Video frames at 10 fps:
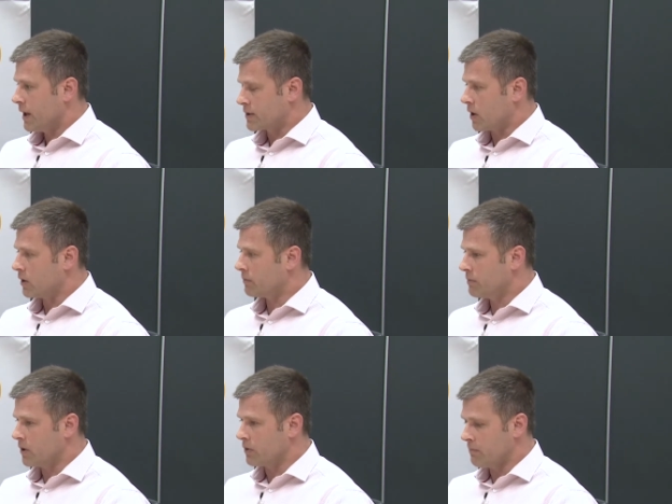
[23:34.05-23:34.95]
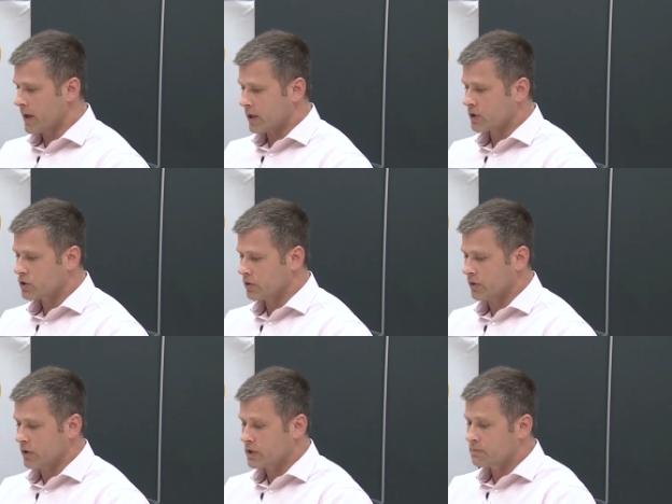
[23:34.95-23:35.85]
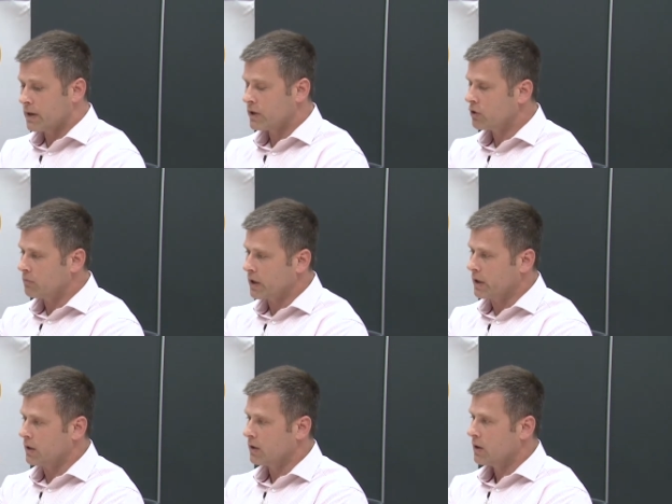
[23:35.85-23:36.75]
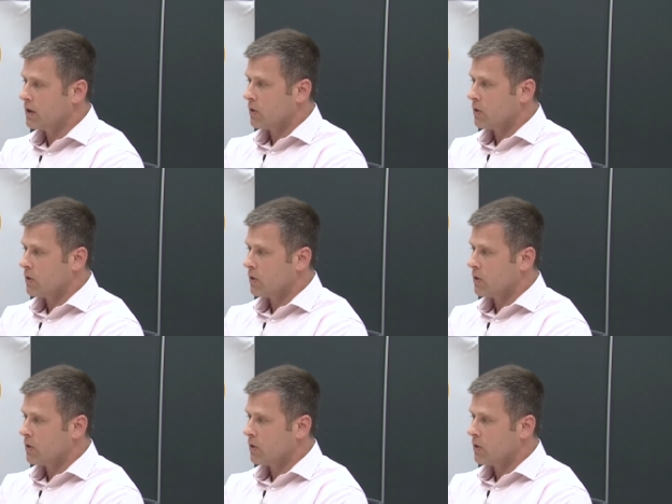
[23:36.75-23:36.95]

it's all about making sure that you're spending your money